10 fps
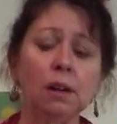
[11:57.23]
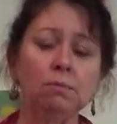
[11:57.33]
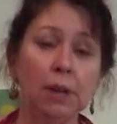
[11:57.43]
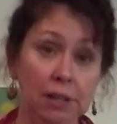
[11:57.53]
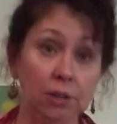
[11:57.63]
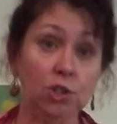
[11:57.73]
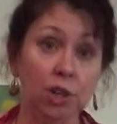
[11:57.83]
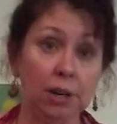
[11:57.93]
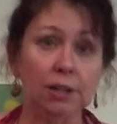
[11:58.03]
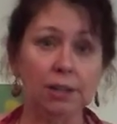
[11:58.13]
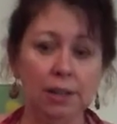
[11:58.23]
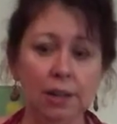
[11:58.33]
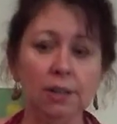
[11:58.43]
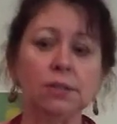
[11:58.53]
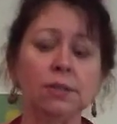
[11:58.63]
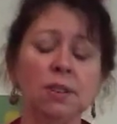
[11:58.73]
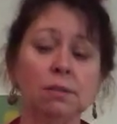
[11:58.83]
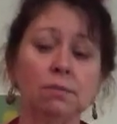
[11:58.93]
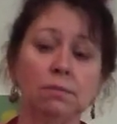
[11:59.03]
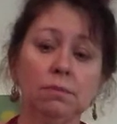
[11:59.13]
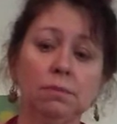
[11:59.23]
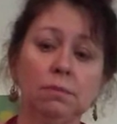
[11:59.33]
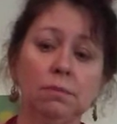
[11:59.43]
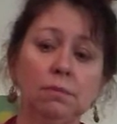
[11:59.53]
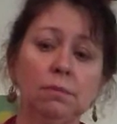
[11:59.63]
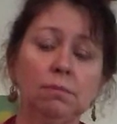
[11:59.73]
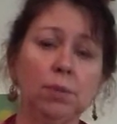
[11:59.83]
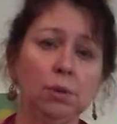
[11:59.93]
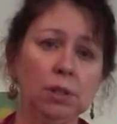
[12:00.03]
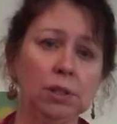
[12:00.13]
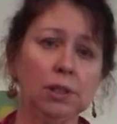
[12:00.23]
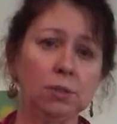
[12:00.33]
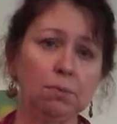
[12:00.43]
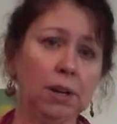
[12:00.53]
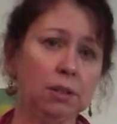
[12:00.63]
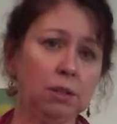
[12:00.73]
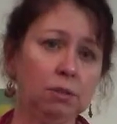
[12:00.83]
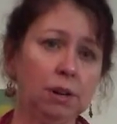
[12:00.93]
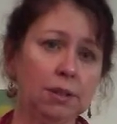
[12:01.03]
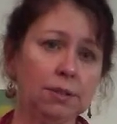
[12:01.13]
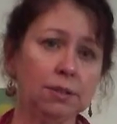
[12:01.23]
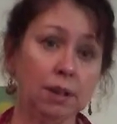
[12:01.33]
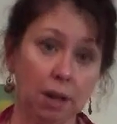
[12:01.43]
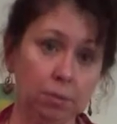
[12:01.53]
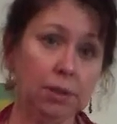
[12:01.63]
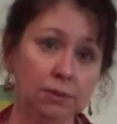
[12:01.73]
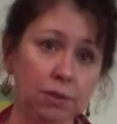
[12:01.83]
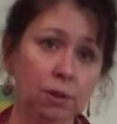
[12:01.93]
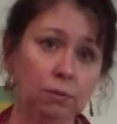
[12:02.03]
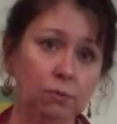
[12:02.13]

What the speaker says: made in China, yes, but released by the U.S., I believe so,